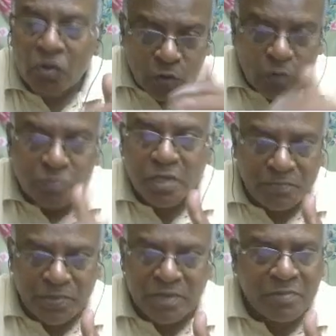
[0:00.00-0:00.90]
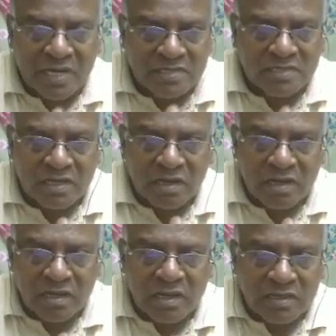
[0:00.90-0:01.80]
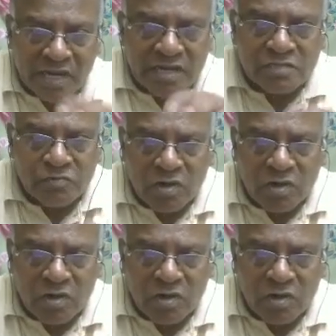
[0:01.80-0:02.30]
groups of people, etc. That is